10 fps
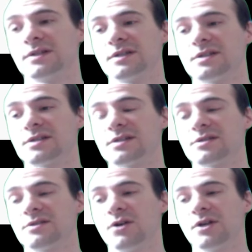It's
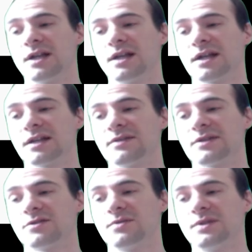not unlikely
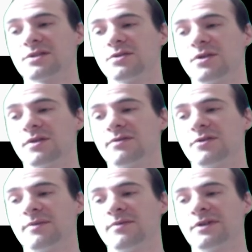what queens call the
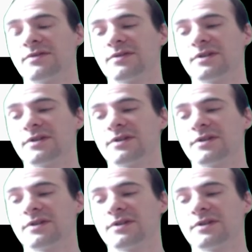flop with.